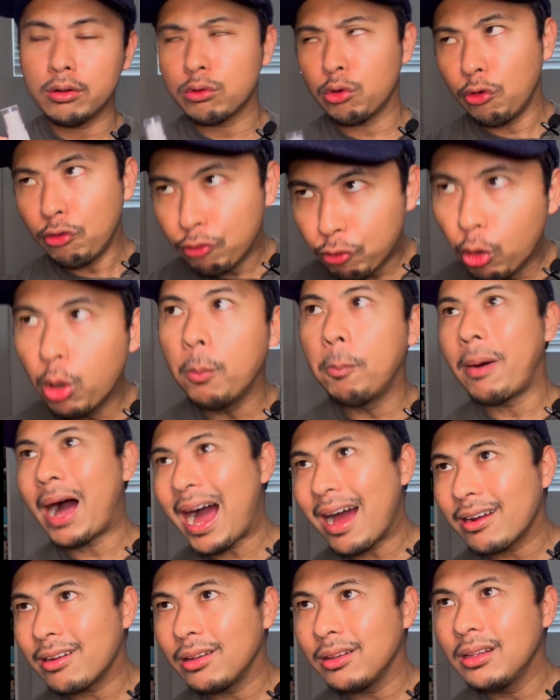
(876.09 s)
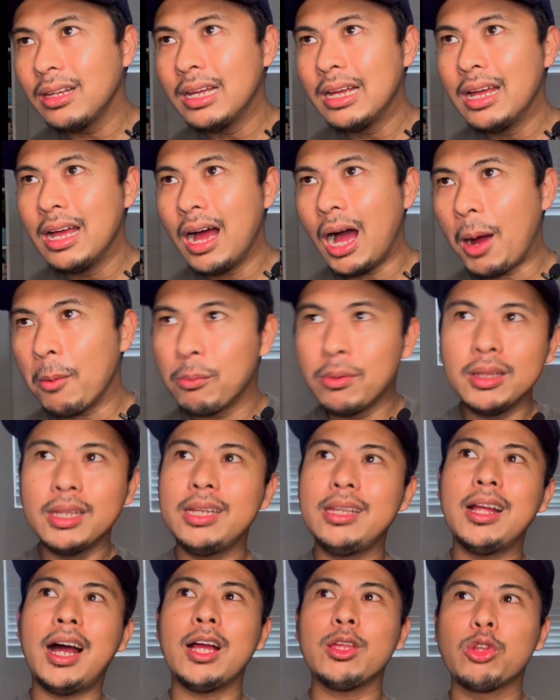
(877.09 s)
So full bottle, I'm really
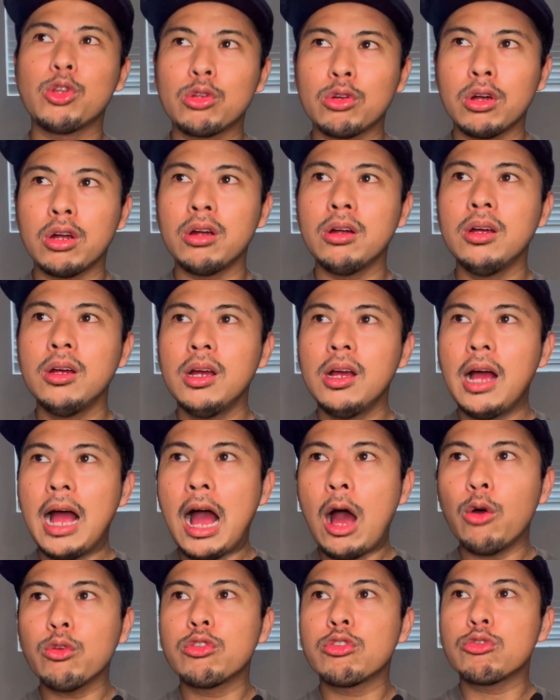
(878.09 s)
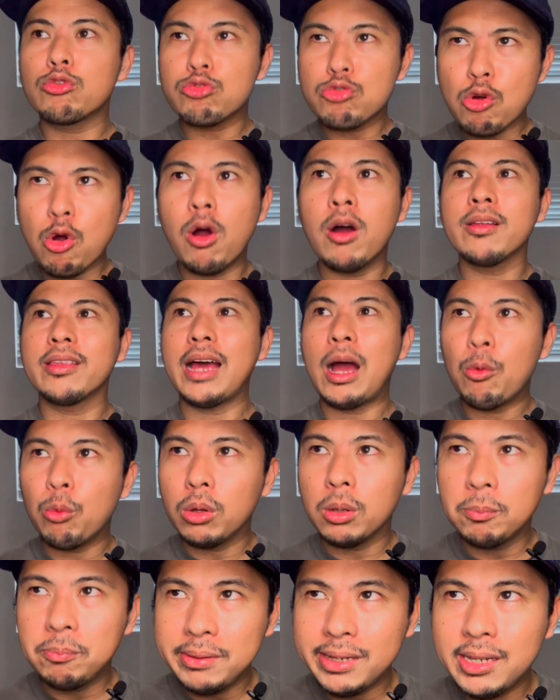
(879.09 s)
not sure how strong that
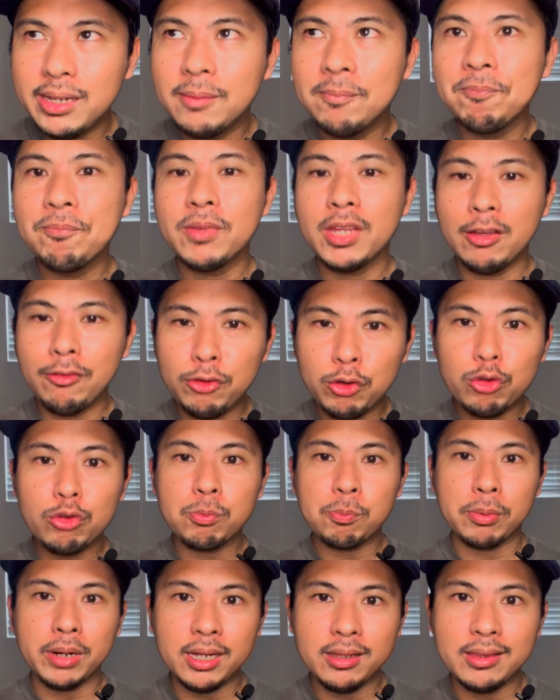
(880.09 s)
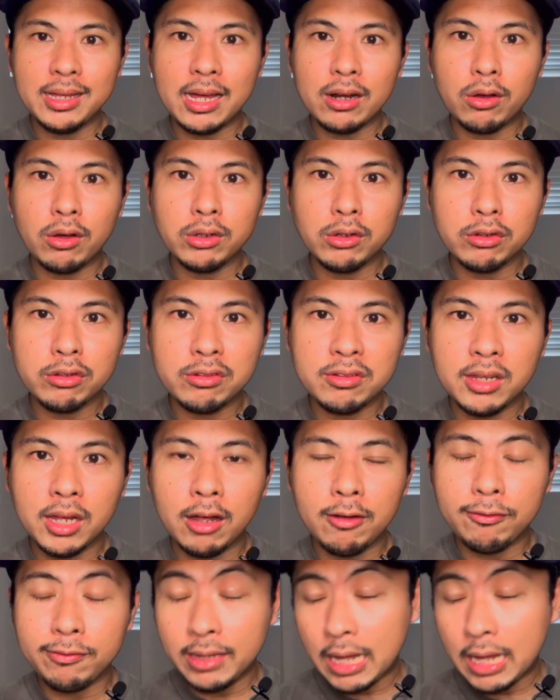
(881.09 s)
will be if you sprayed that on yourself.